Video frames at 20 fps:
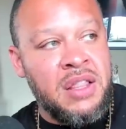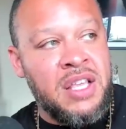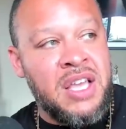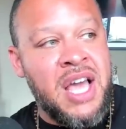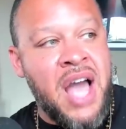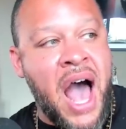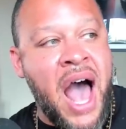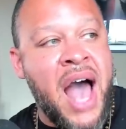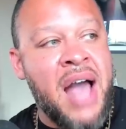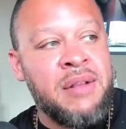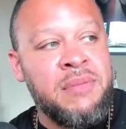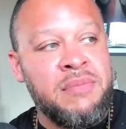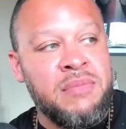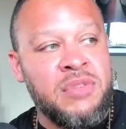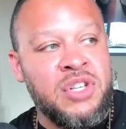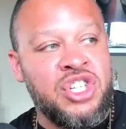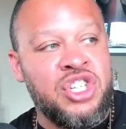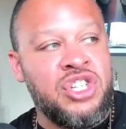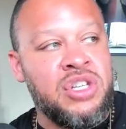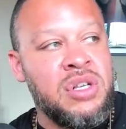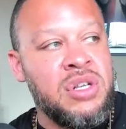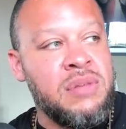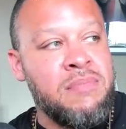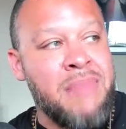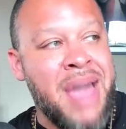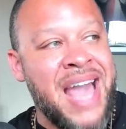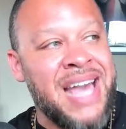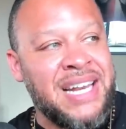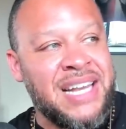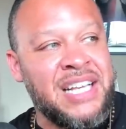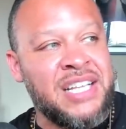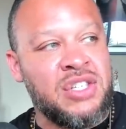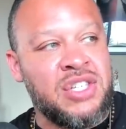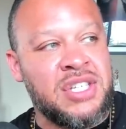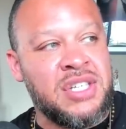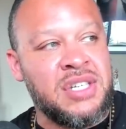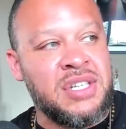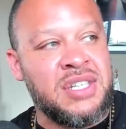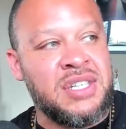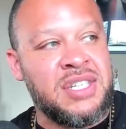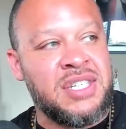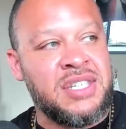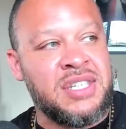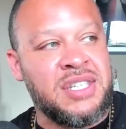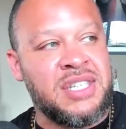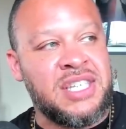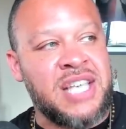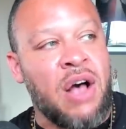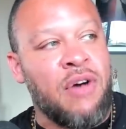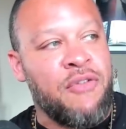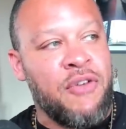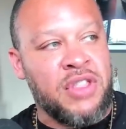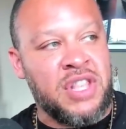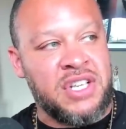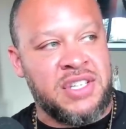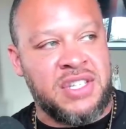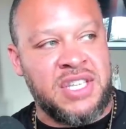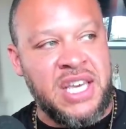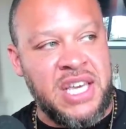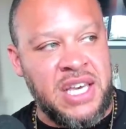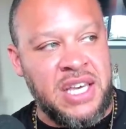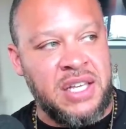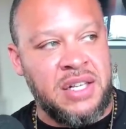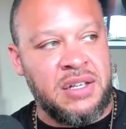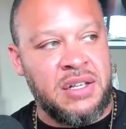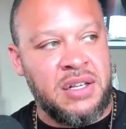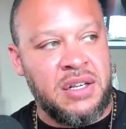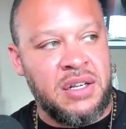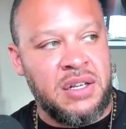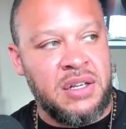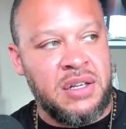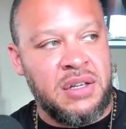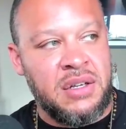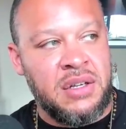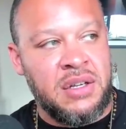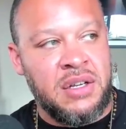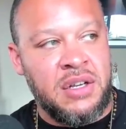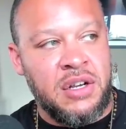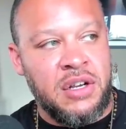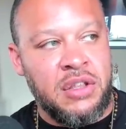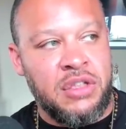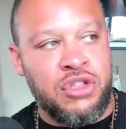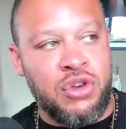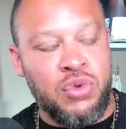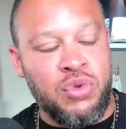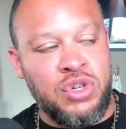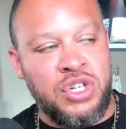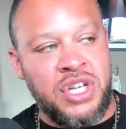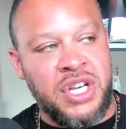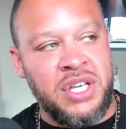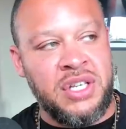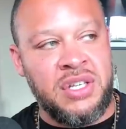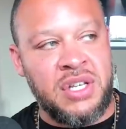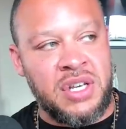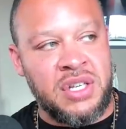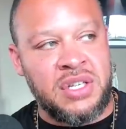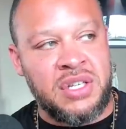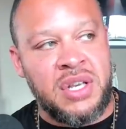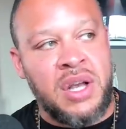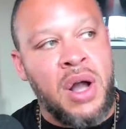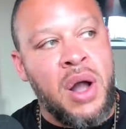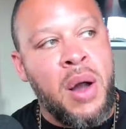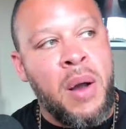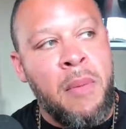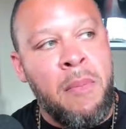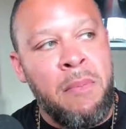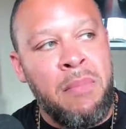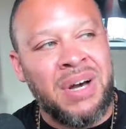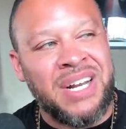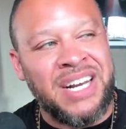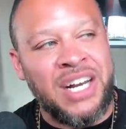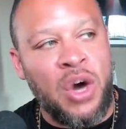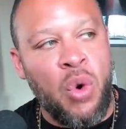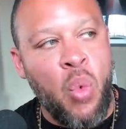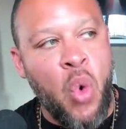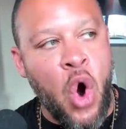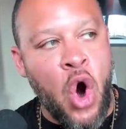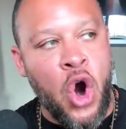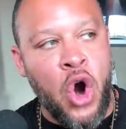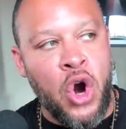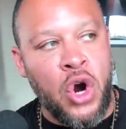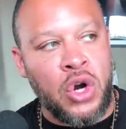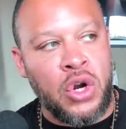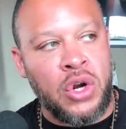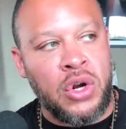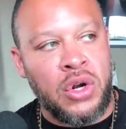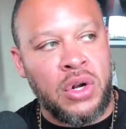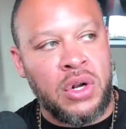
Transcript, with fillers: God made his self on the scene through Jesus, but in a word.